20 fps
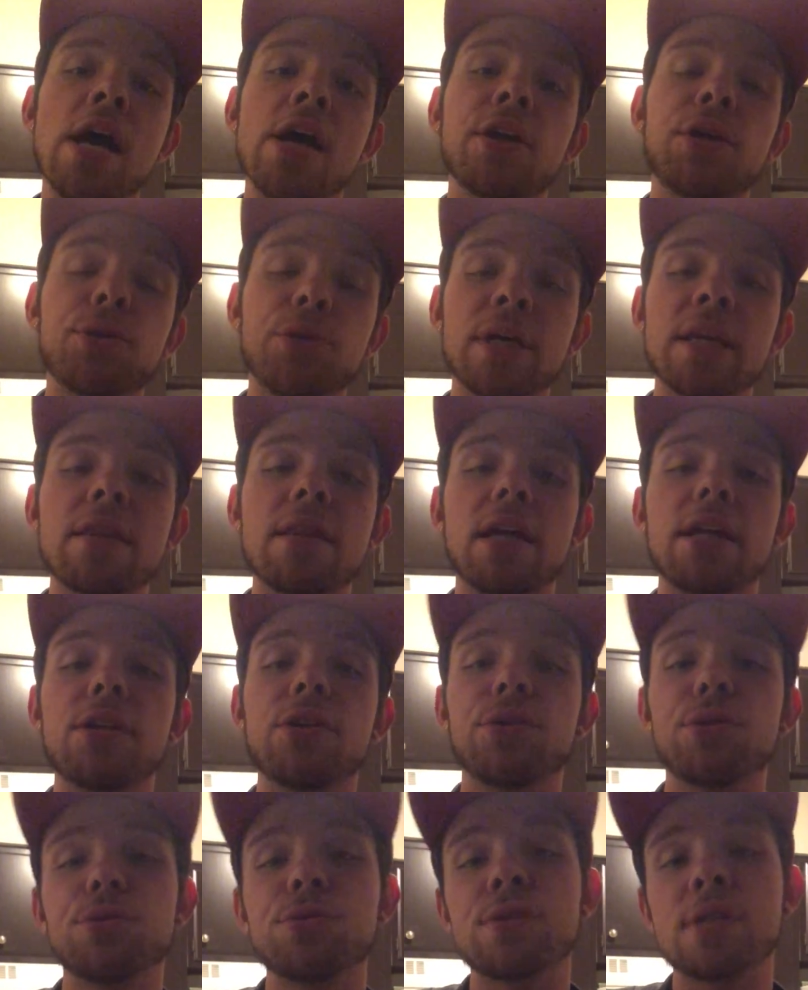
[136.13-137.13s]
you can
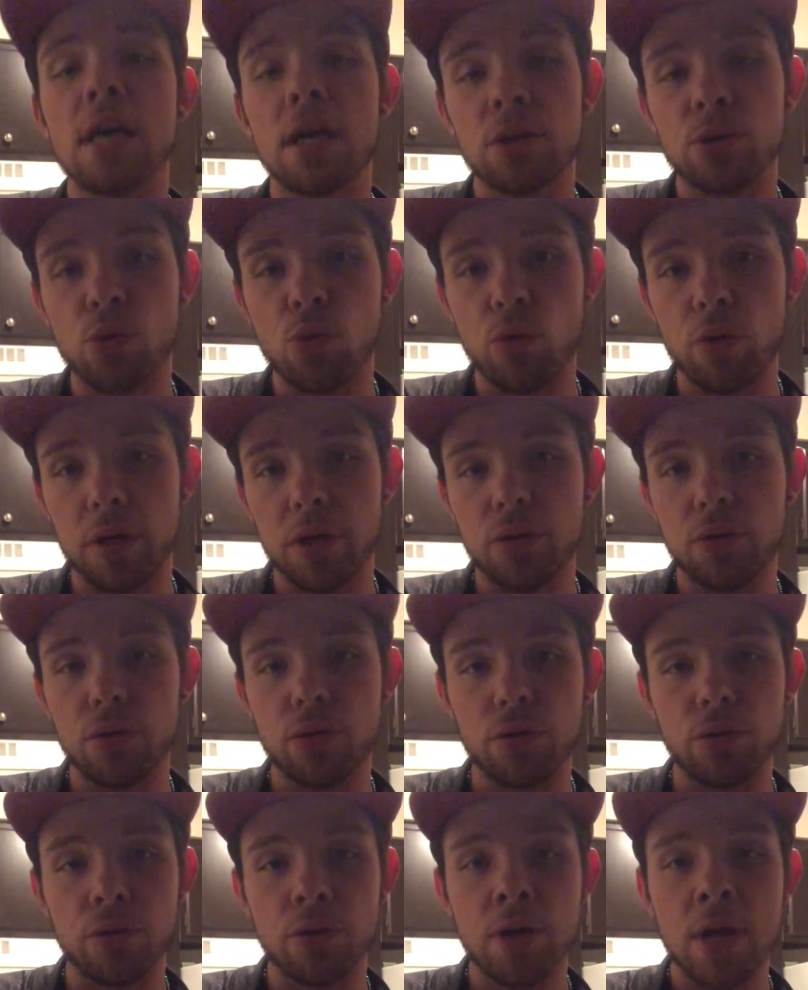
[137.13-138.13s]
then use that
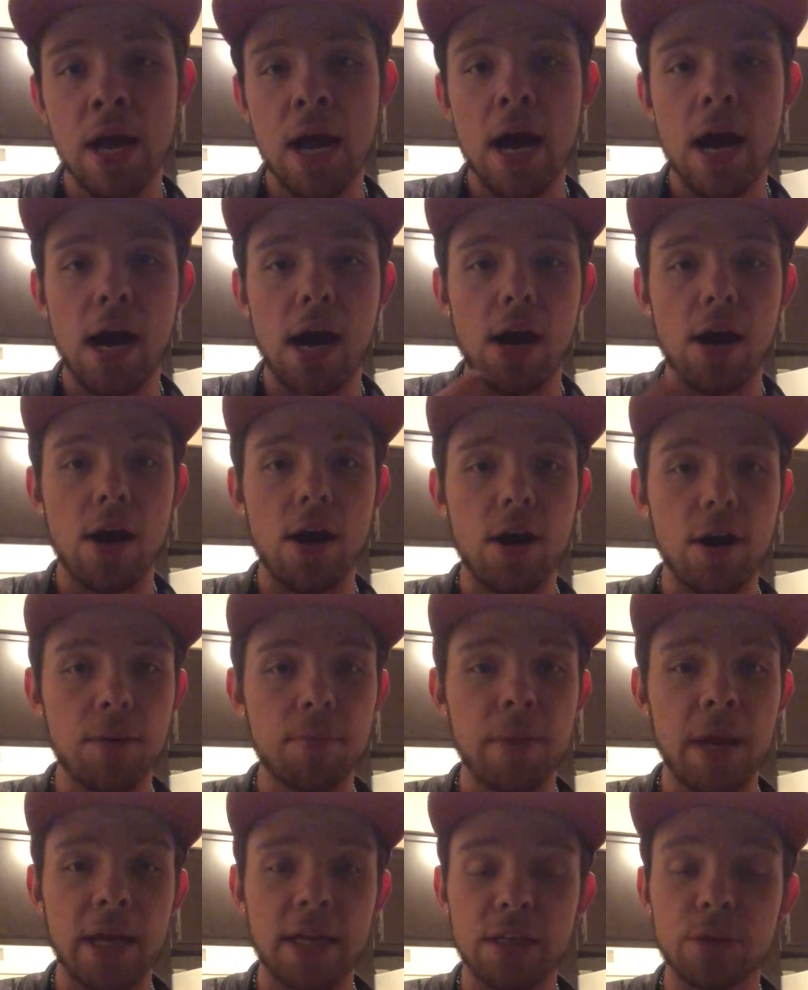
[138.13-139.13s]
oil
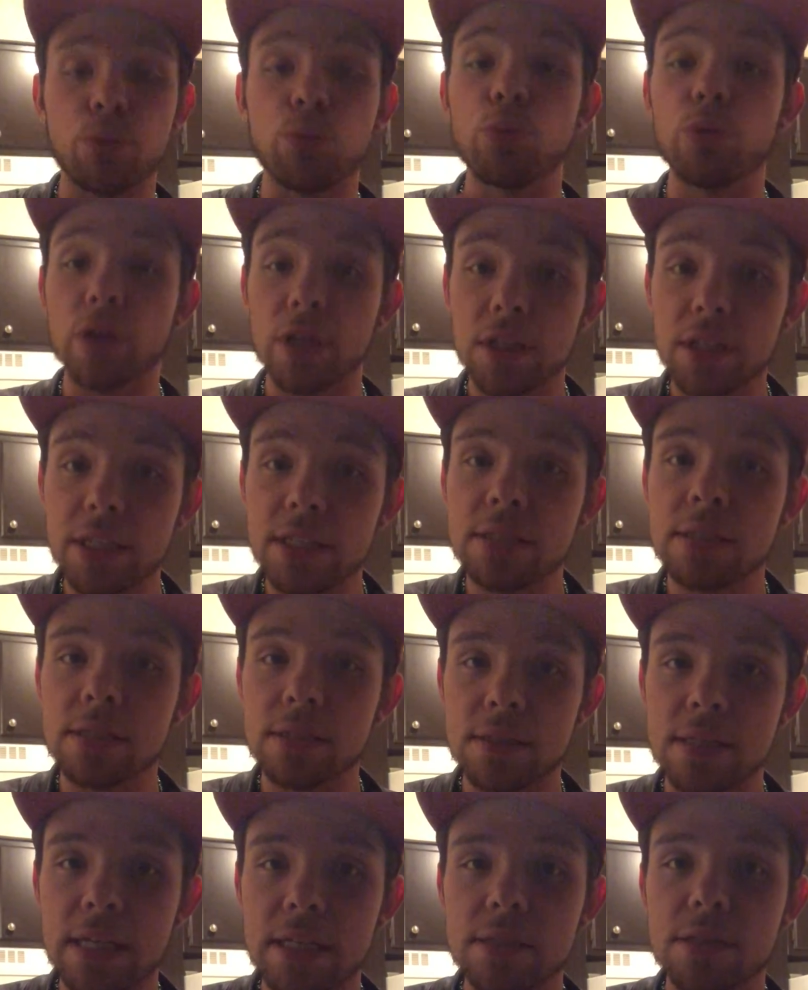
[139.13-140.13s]
and it really
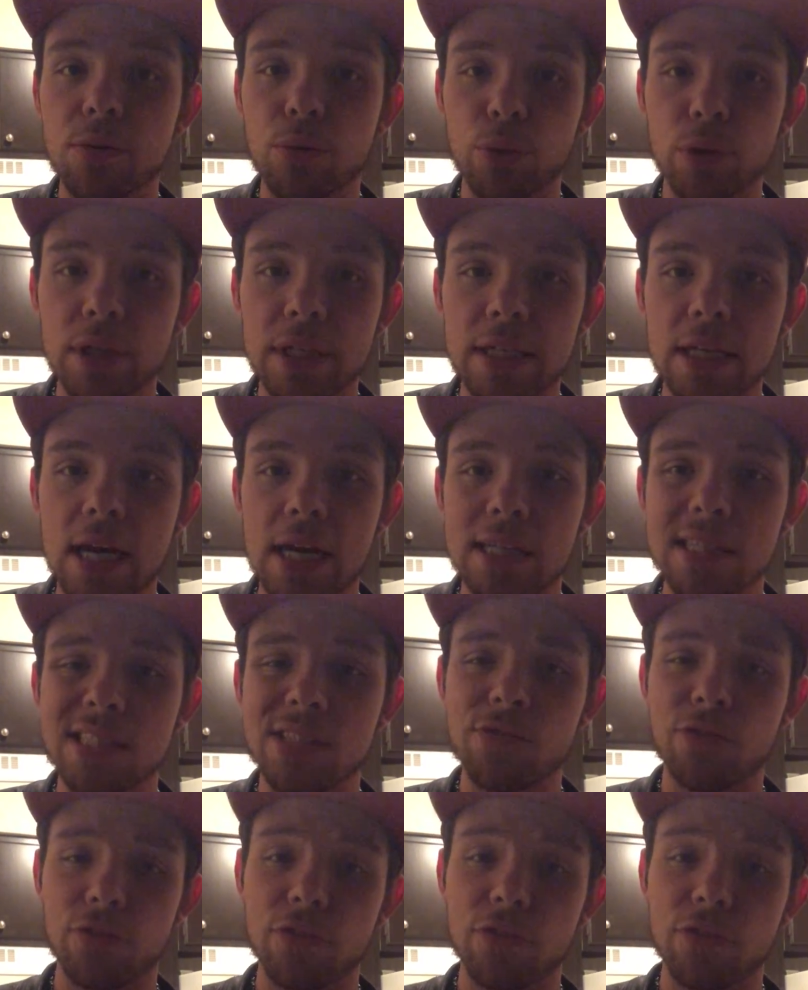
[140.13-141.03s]
sustains a really nice